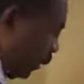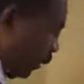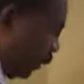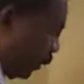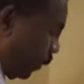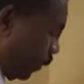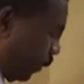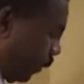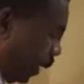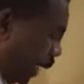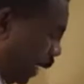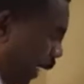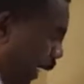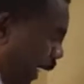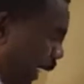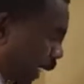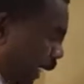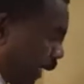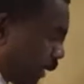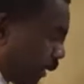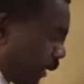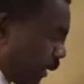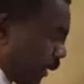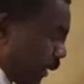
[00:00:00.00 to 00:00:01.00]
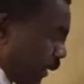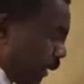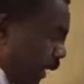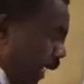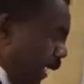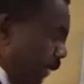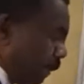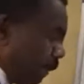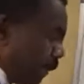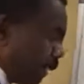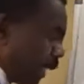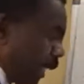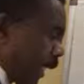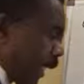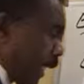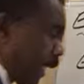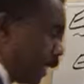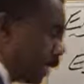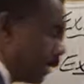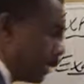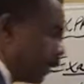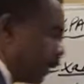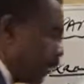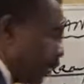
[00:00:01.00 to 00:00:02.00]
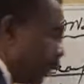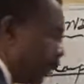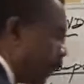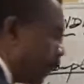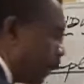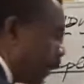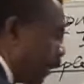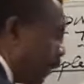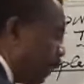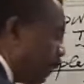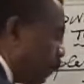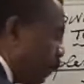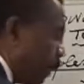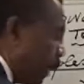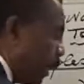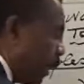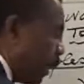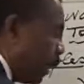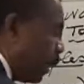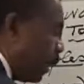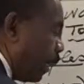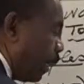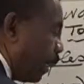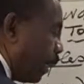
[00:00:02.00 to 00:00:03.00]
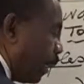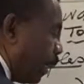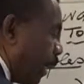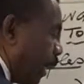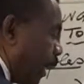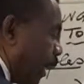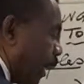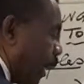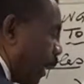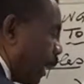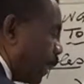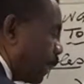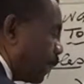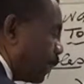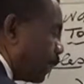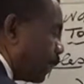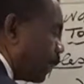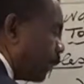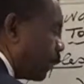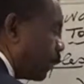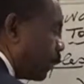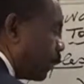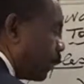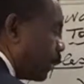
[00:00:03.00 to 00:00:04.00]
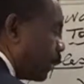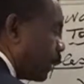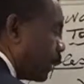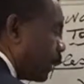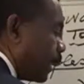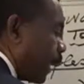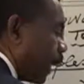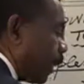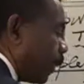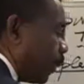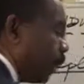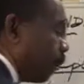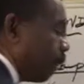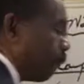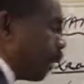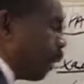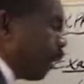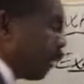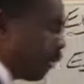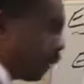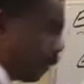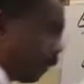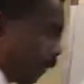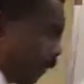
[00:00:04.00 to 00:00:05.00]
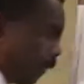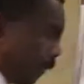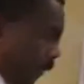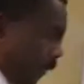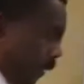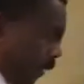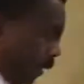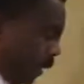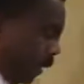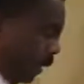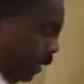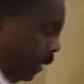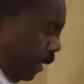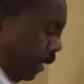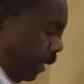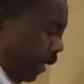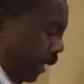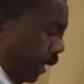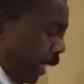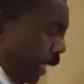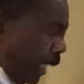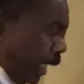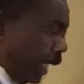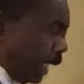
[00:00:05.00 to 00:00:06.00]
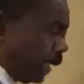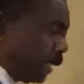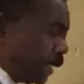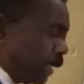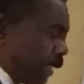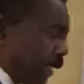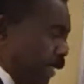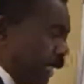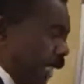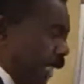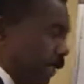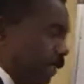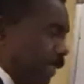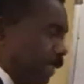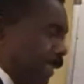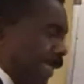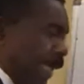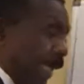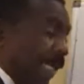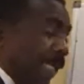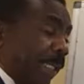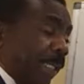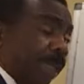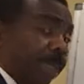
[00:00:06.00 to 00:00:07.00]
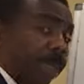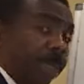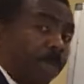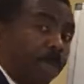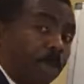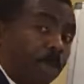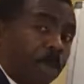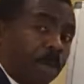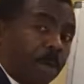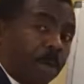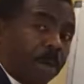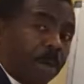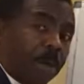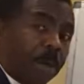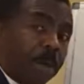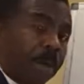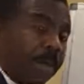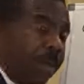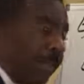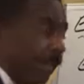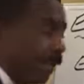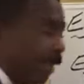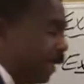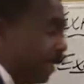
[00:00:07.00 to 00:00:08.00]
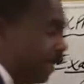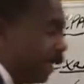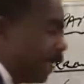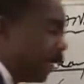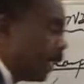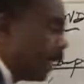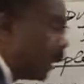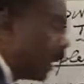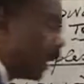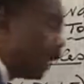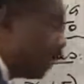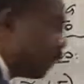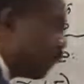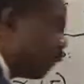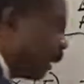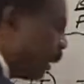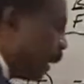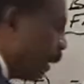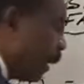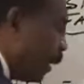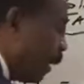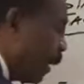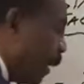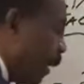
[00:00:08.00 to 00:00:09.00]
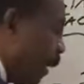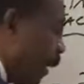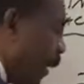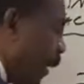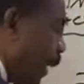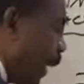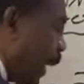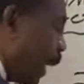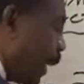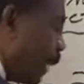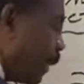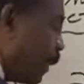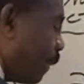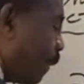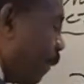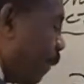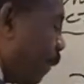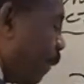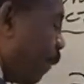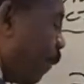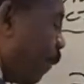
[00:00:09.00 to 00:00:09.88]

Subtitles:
So x times x gives me x to the 2nd power. X times negative 4 gives me negative